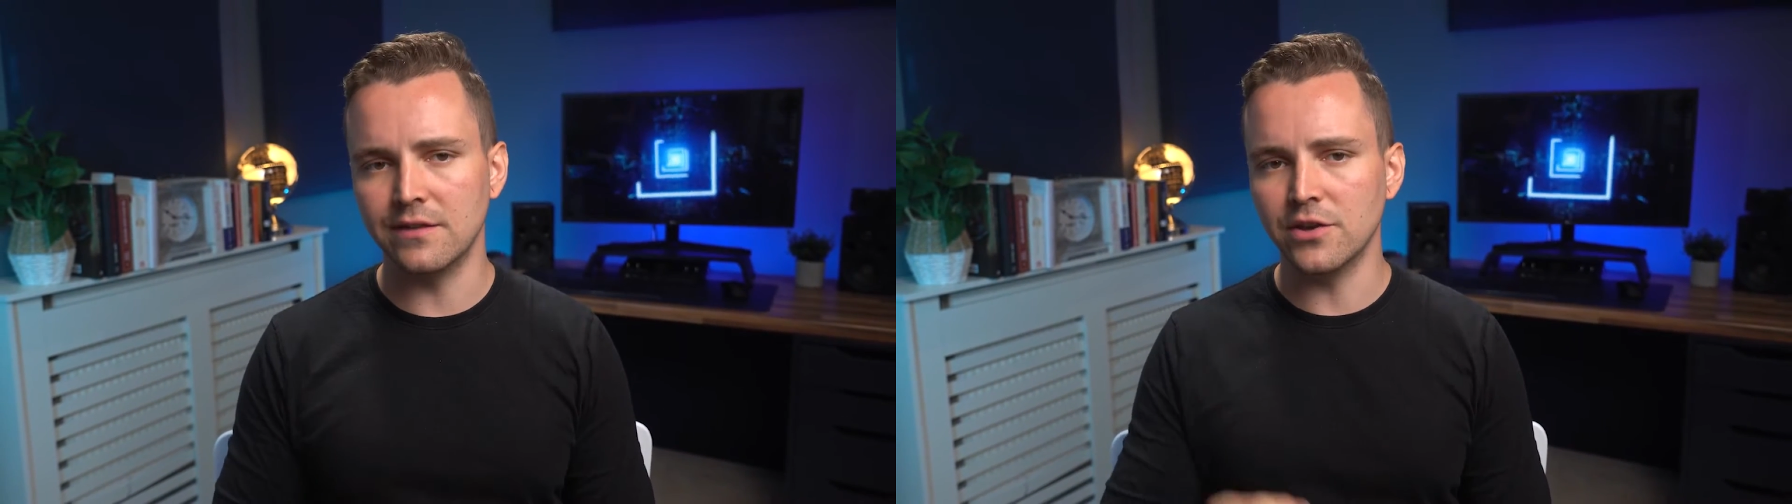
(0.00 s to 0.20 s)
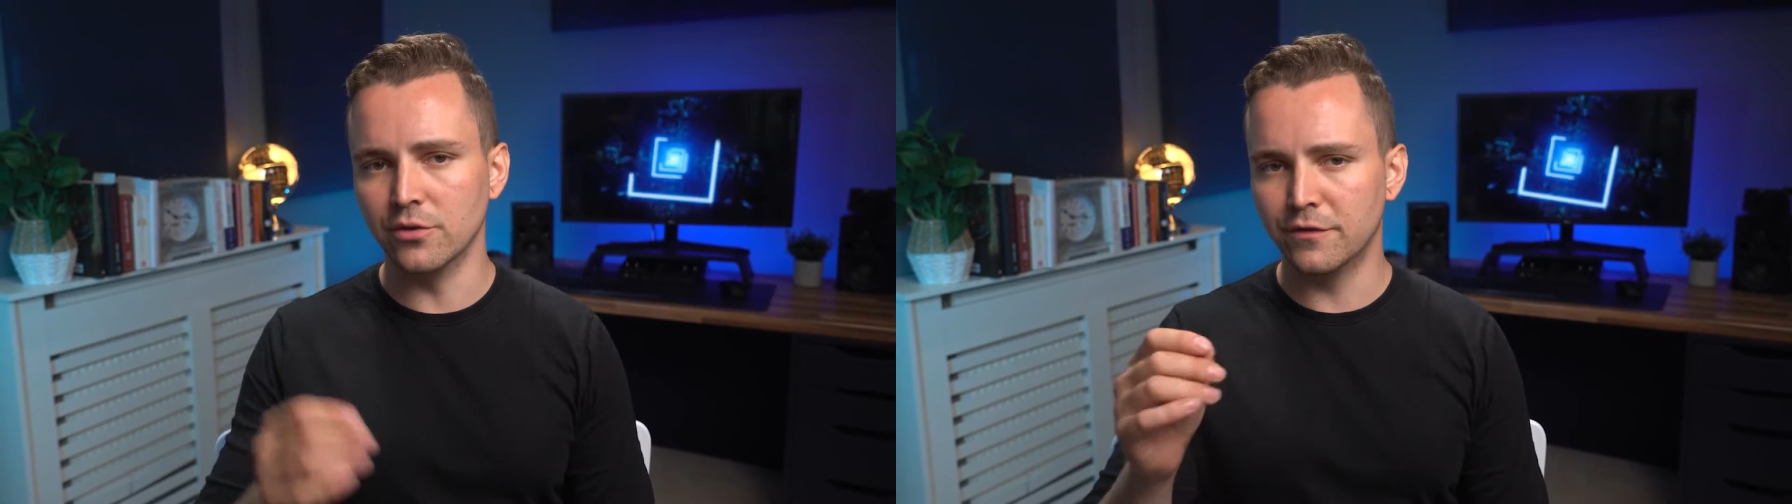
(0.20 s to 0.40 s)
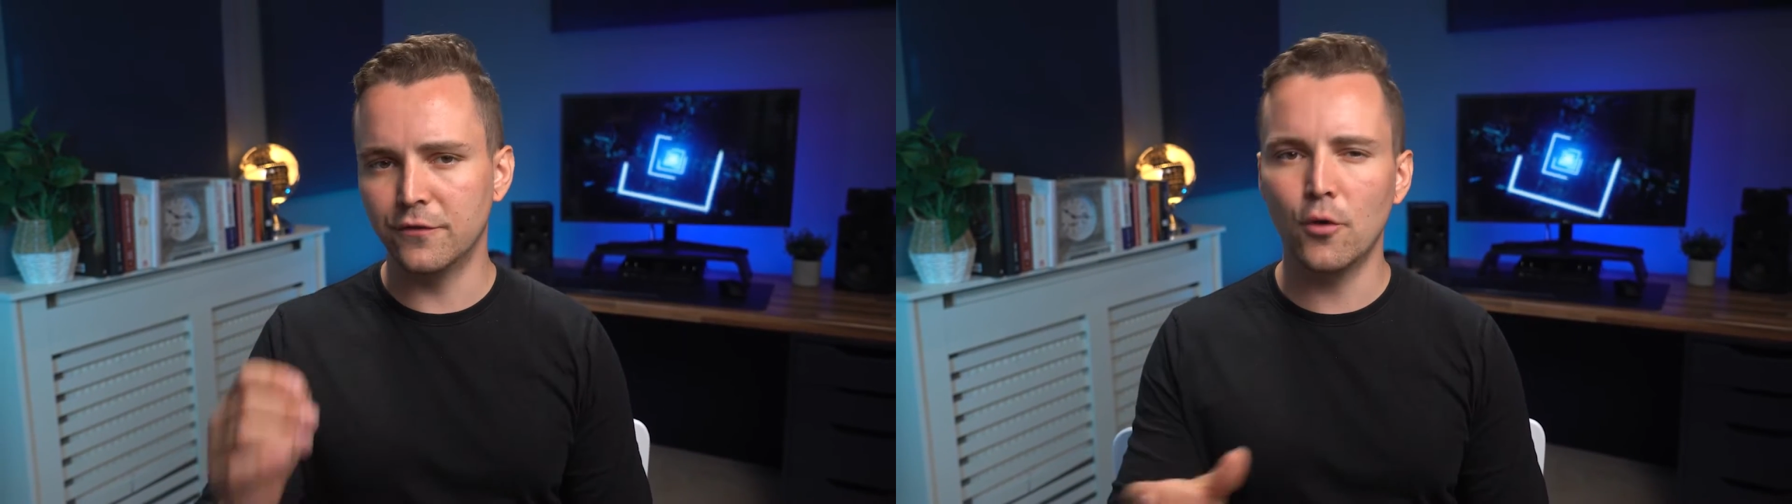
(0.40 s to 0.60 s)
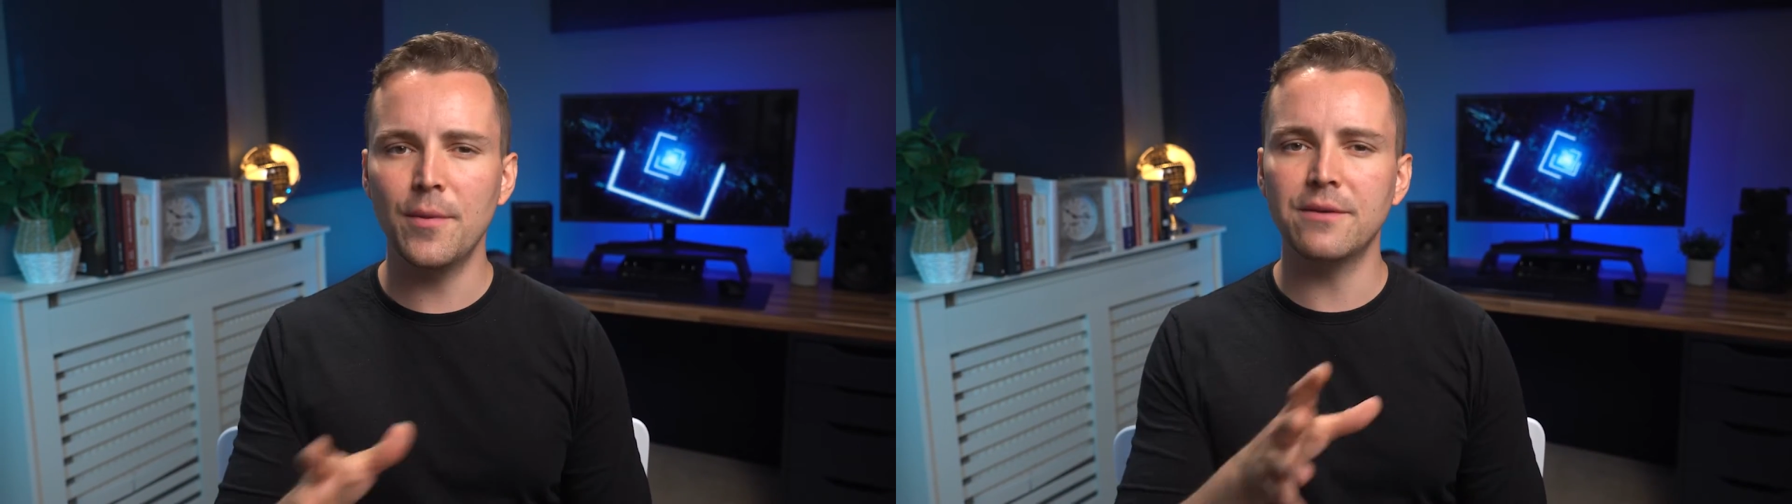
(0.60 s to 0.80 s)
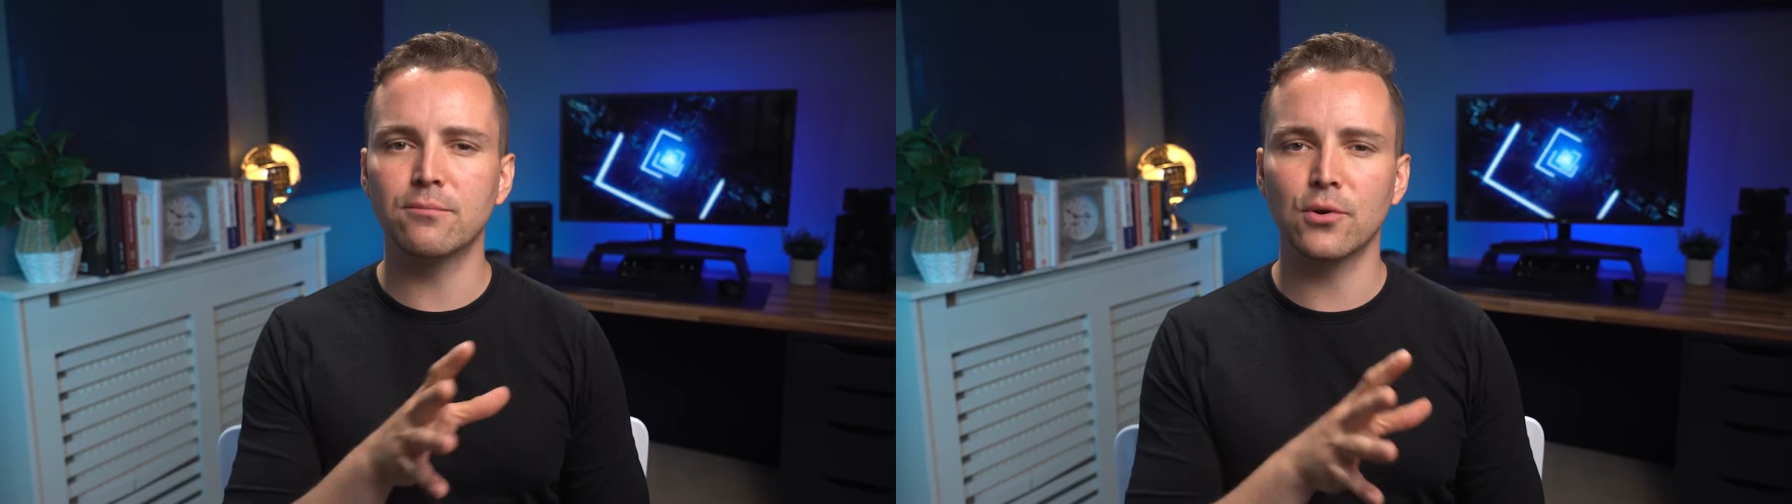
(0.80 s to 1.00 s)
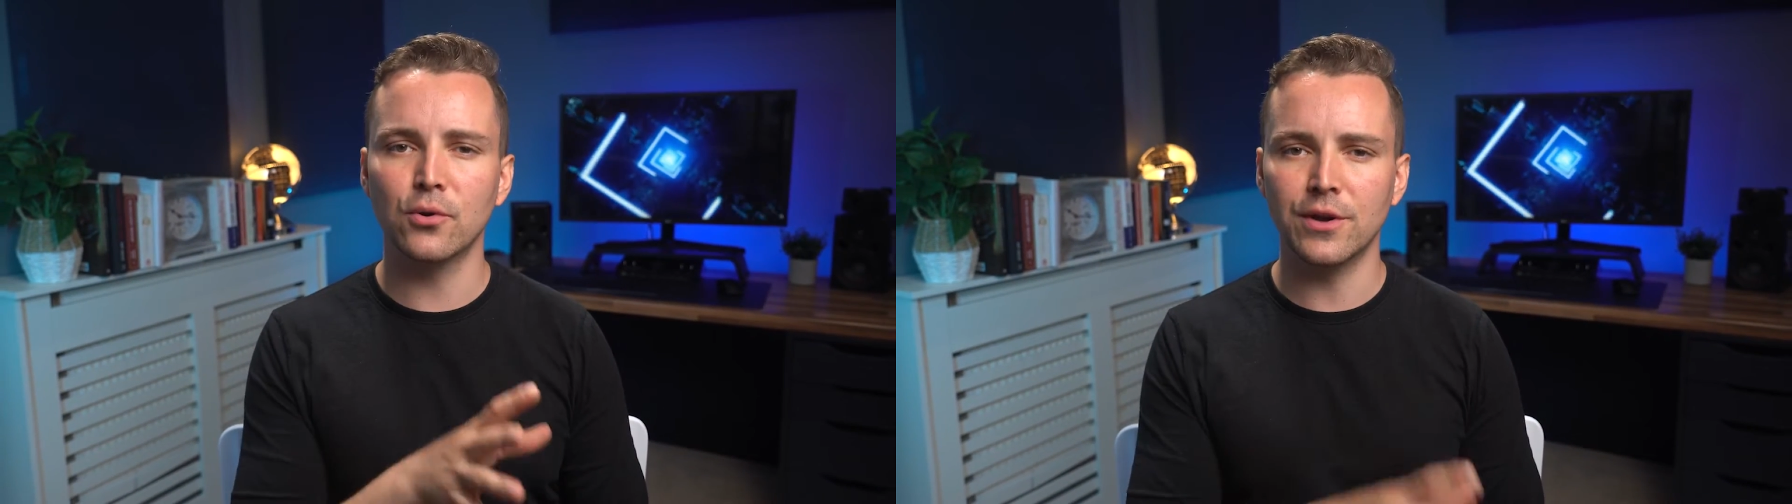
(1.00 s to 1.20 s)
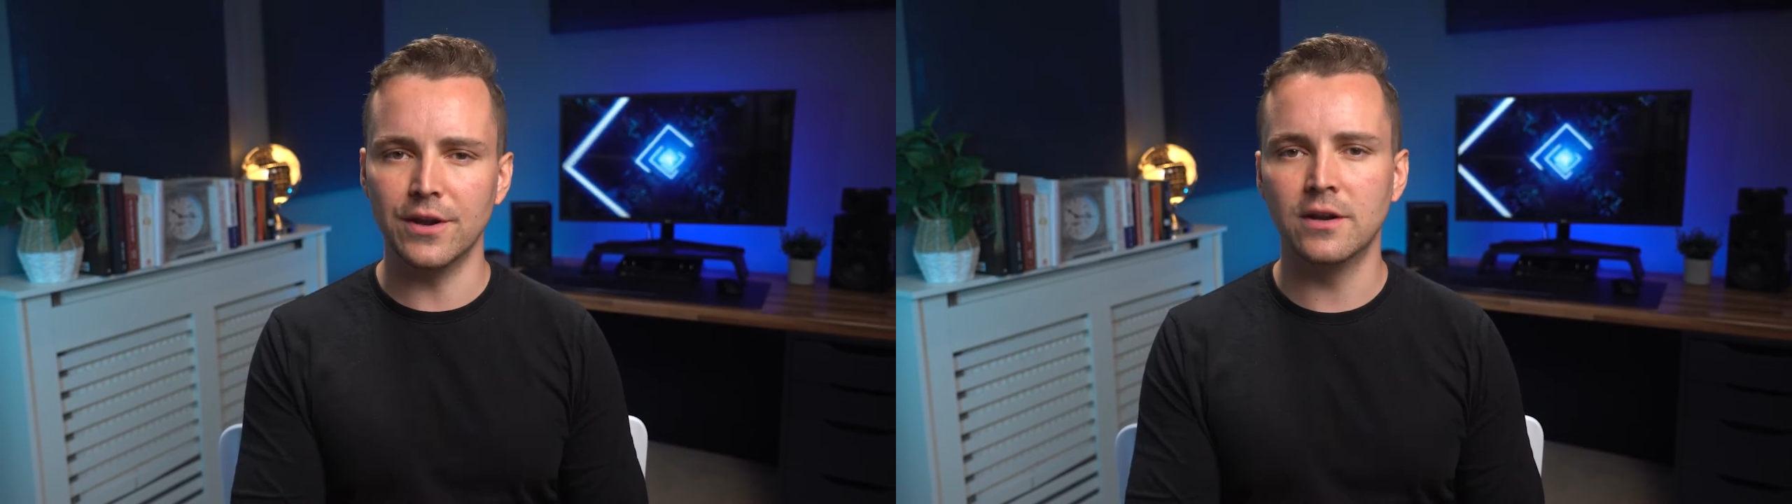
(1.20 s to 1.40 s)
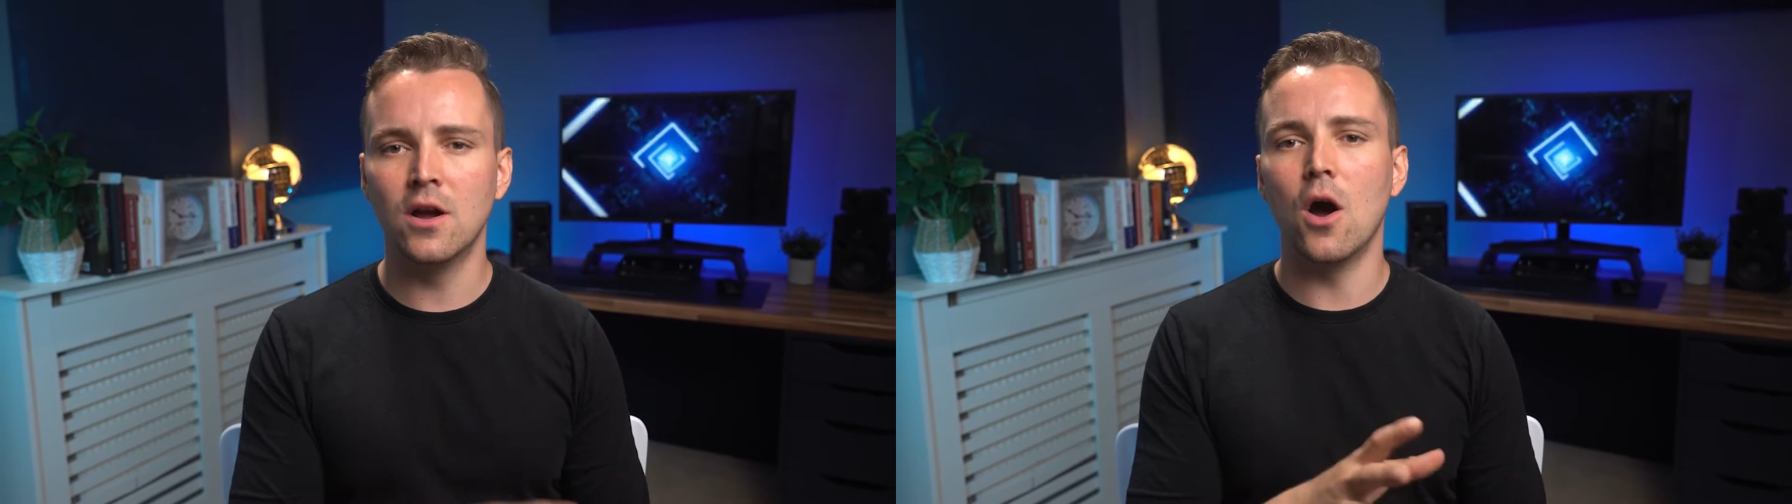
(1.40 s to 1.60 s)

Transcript: that your former employer